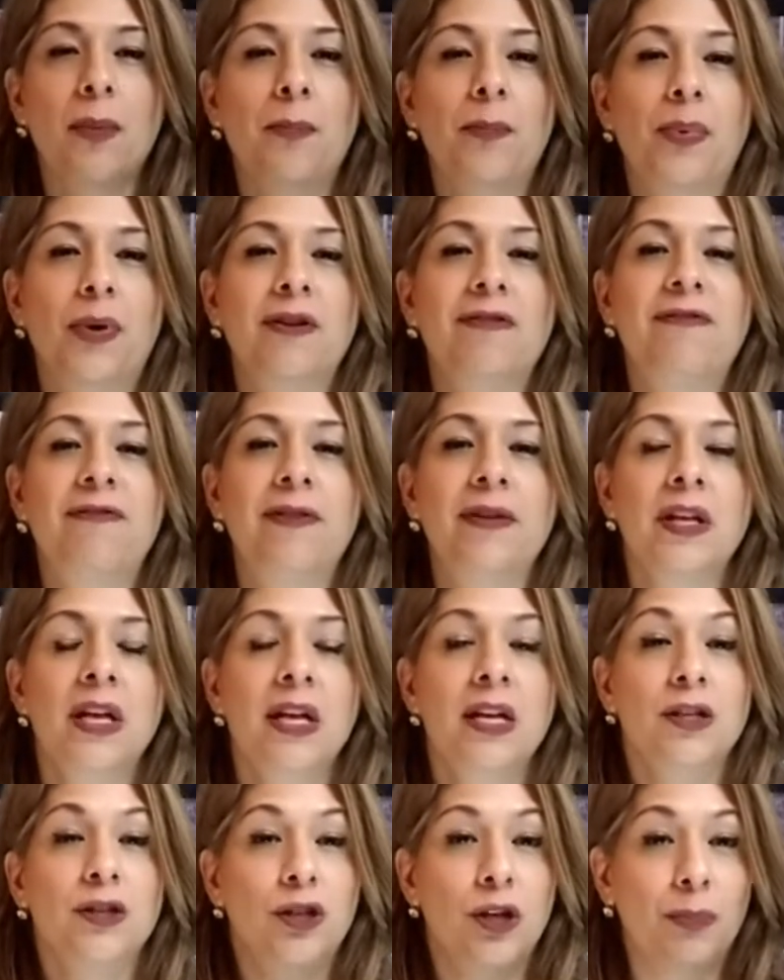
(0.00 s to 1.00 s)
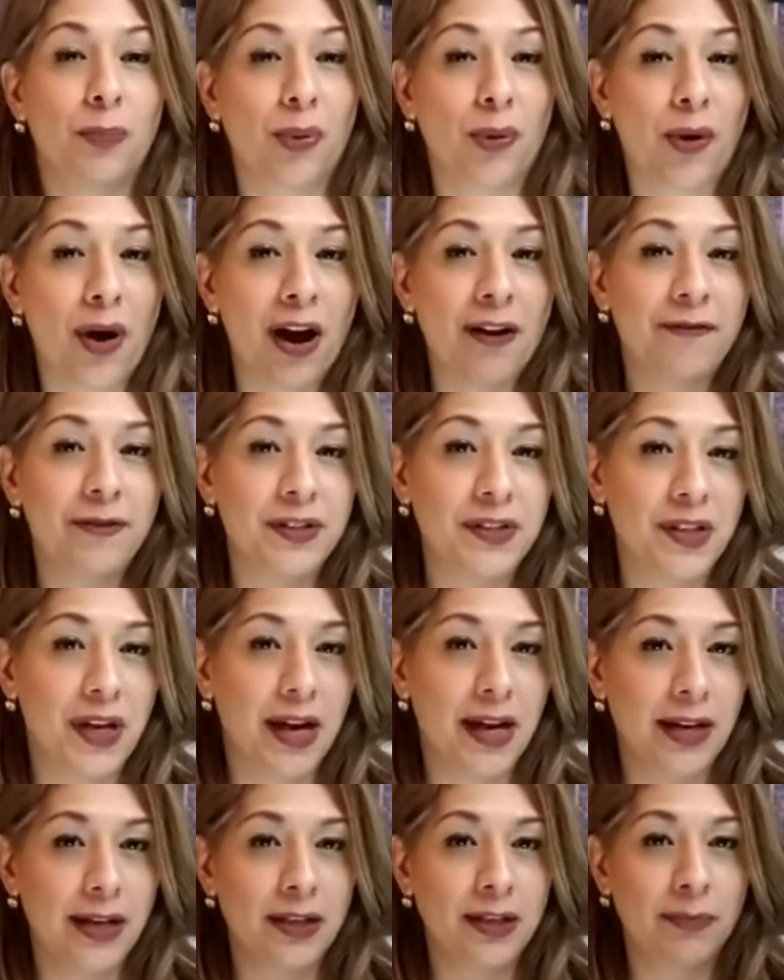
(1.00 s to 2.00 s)
To
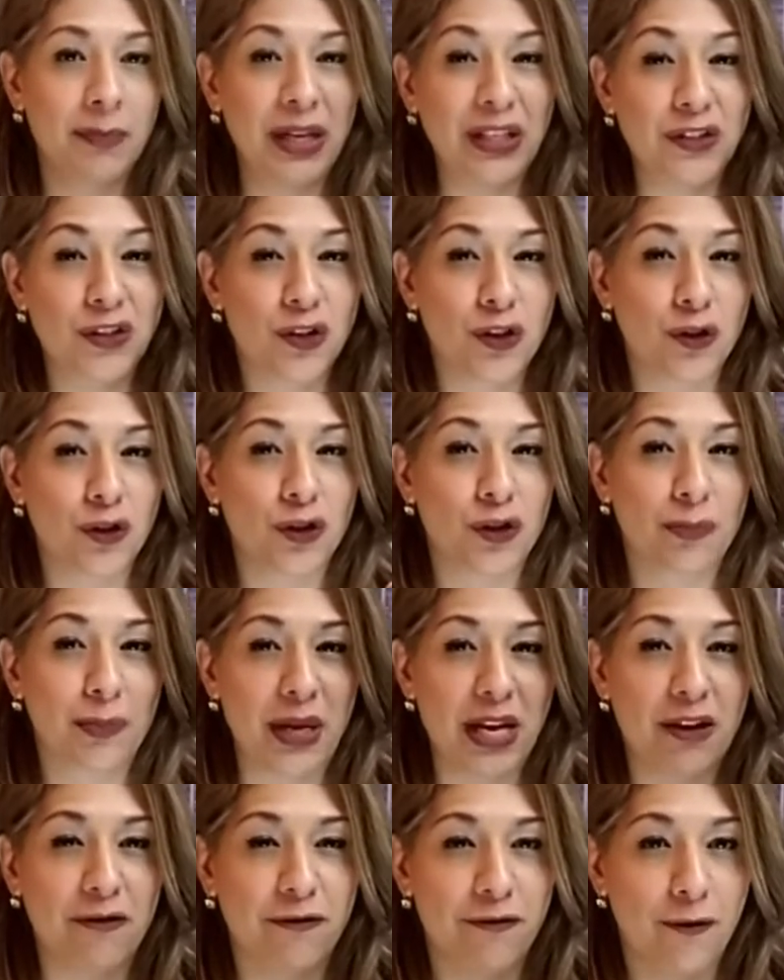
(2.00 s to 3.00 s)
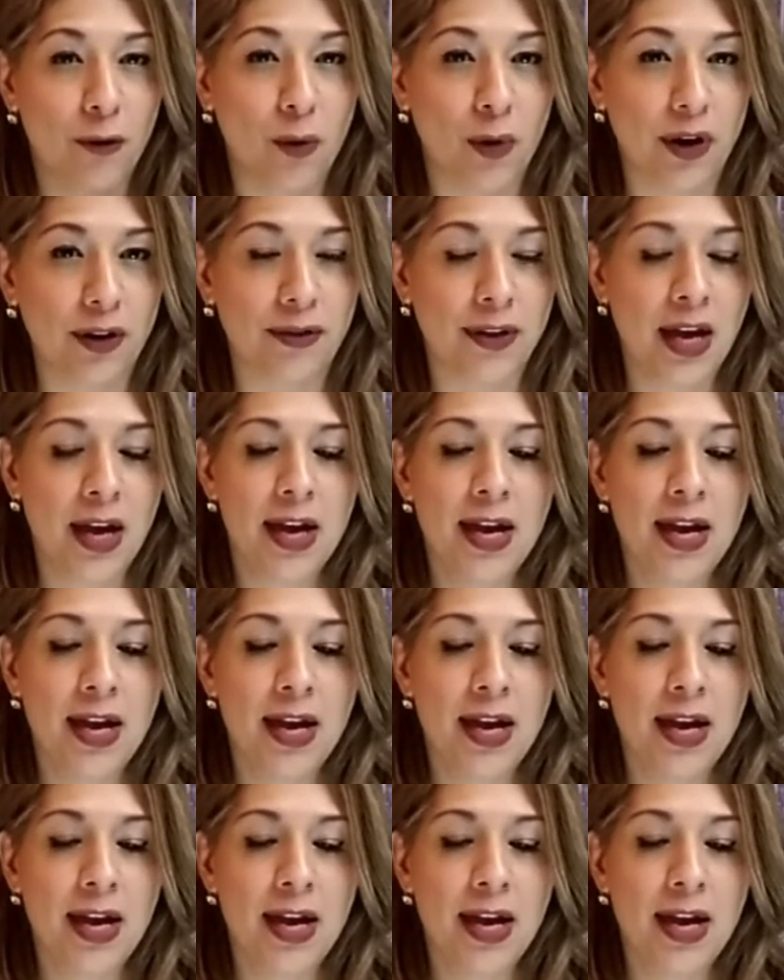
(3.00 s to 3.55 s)
prophesy means to speak forth.